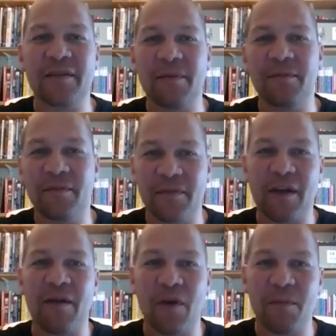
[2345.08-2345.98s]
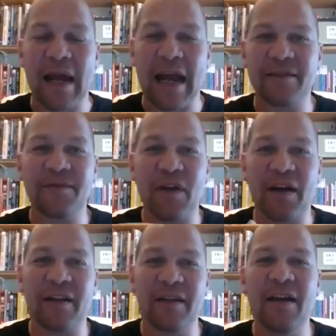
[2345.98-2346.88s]
I've got my hands free. I
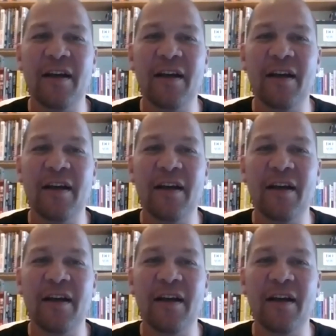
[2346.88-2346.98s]
can